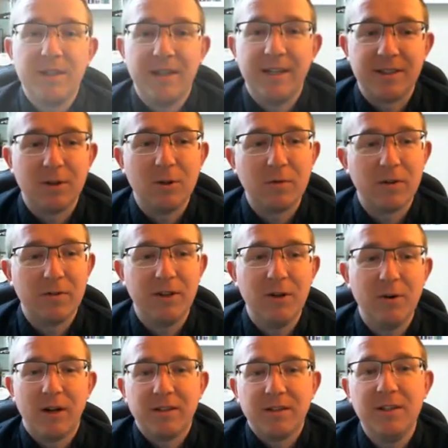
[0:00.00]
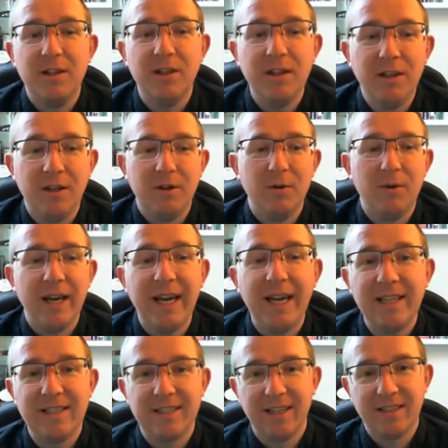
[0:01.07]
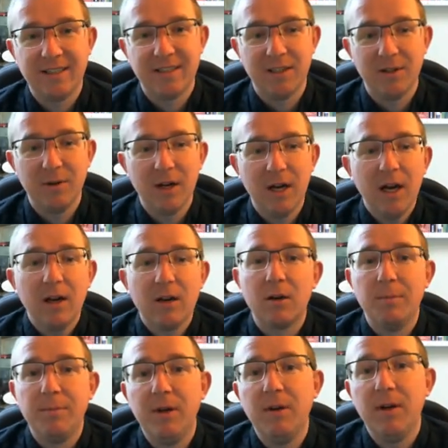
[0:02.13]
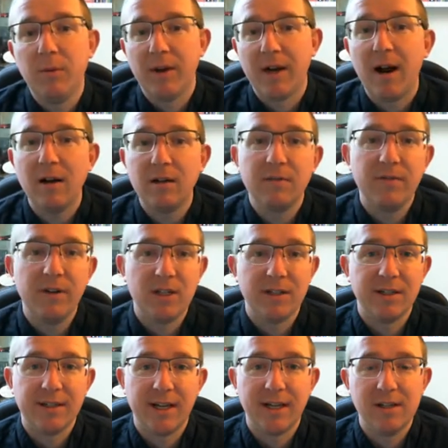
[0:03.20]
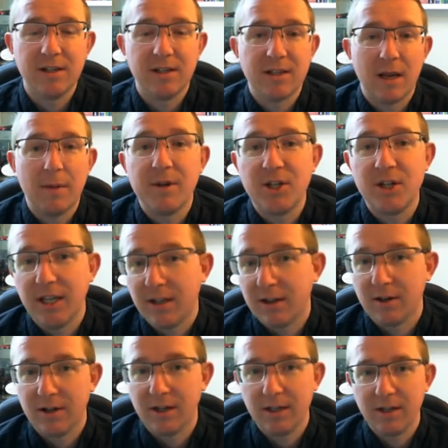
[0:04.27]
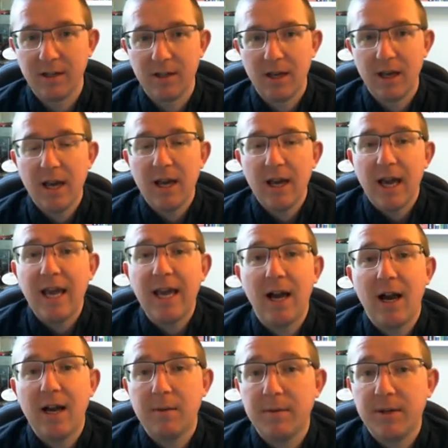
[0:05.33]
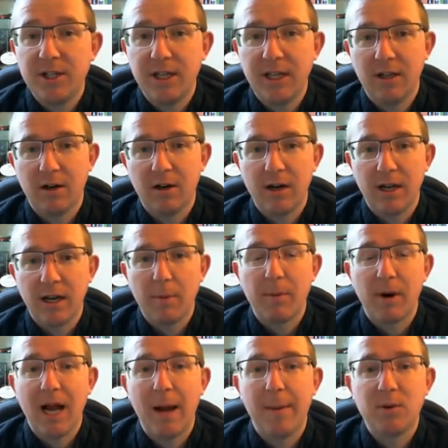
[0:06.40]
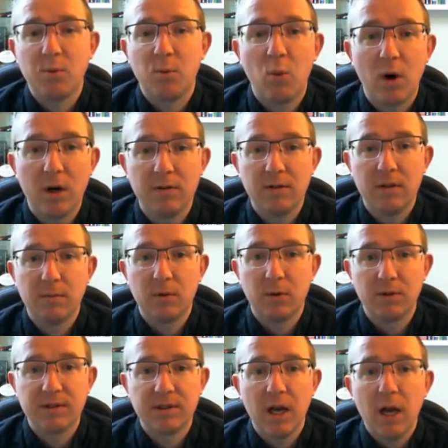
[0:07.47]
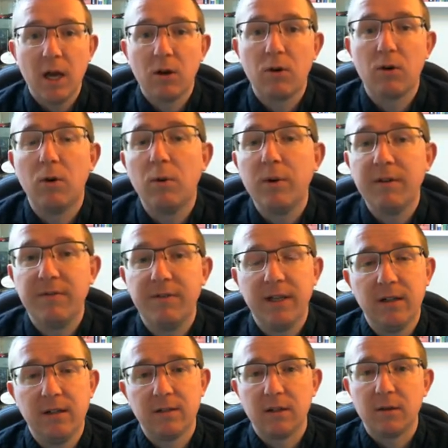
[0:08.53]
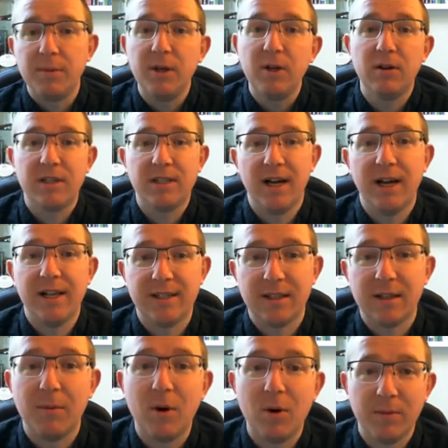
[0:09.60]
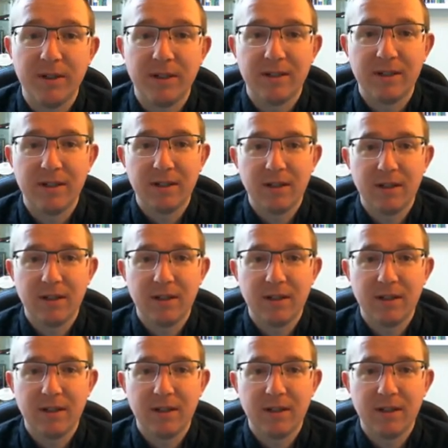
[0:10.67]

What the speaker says: to this overview on TU862, Computing with Artificial Intelligence and Machine Learning. AI and machine learning are perhaps one of the most growing fields in computer science at the moment.